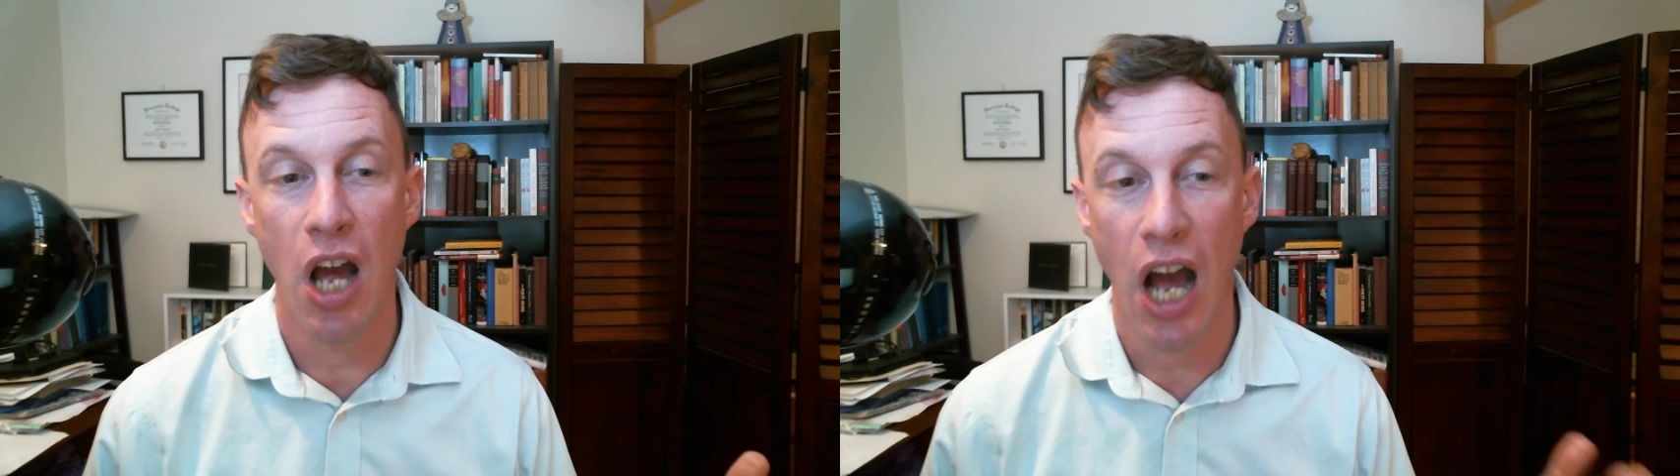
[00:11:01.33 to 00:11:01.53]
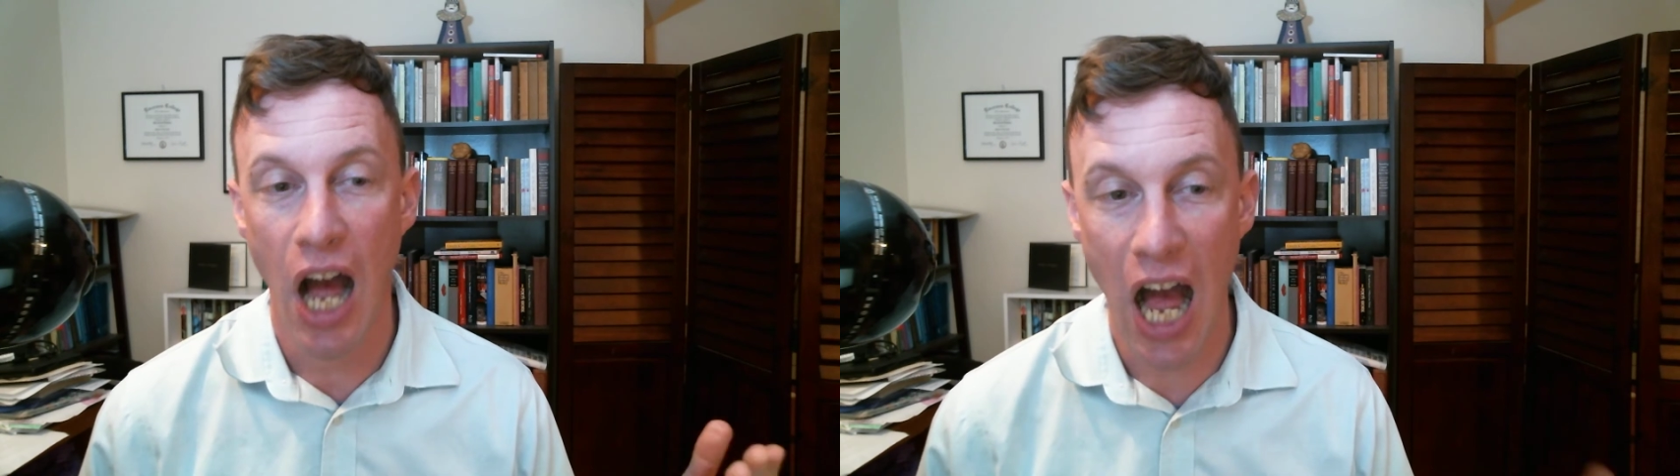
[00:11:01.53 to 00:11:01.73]

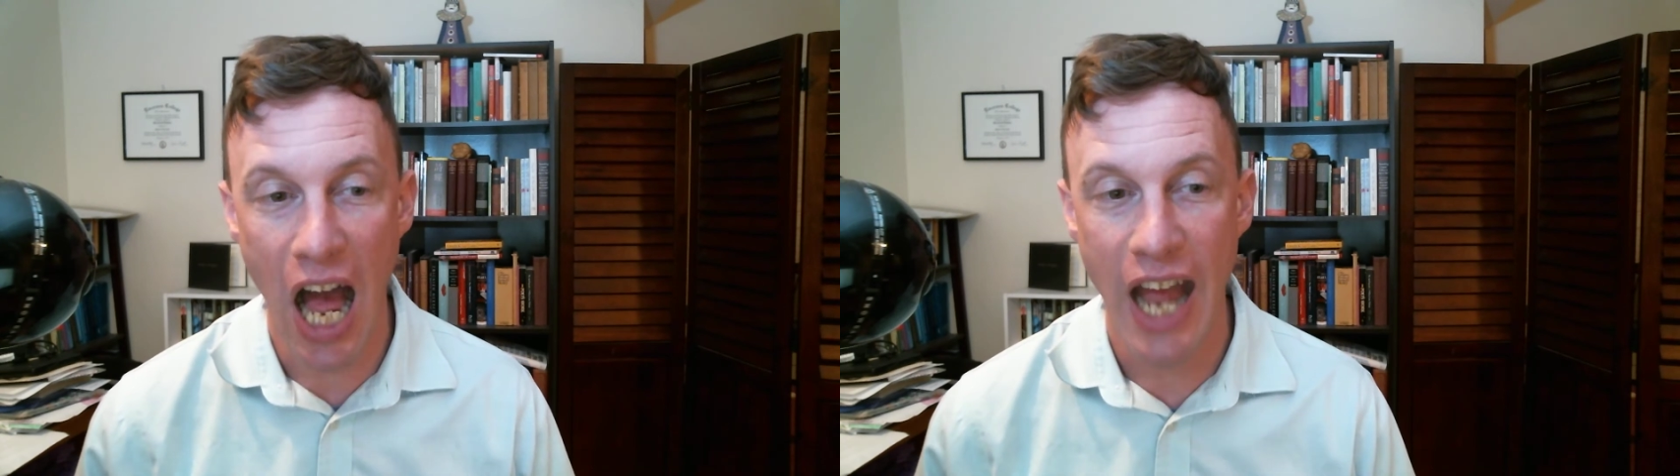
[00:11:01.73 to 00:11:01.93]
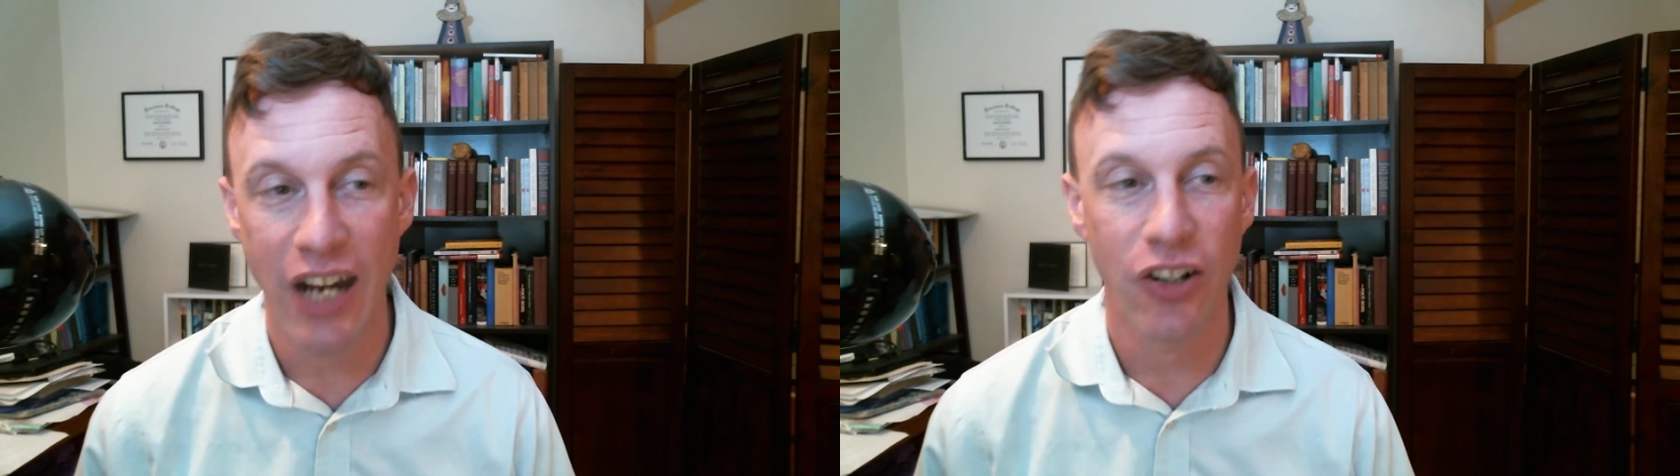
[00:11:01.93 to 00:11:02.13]

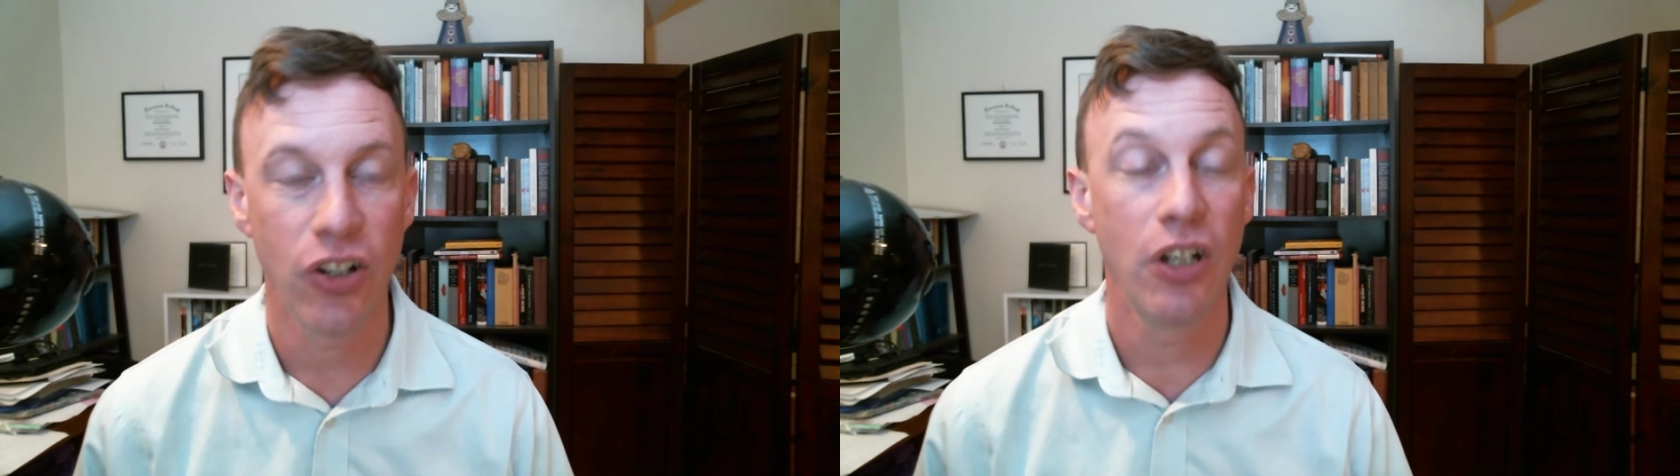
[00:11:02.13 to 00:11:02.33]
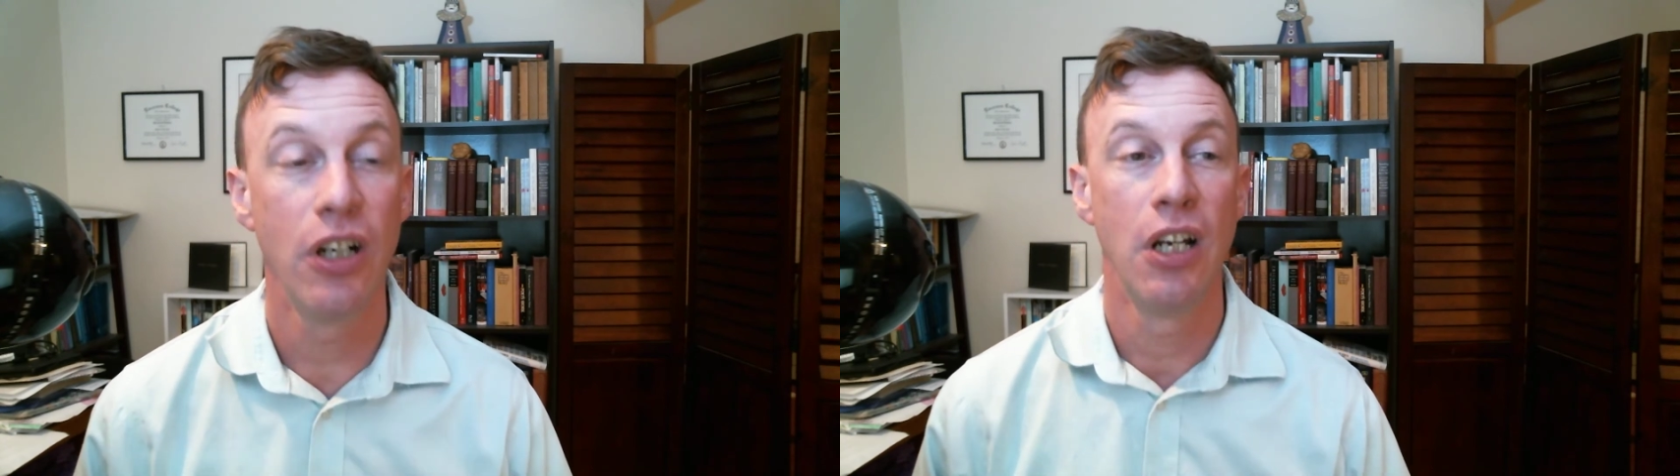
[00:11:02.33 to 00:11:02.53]
hire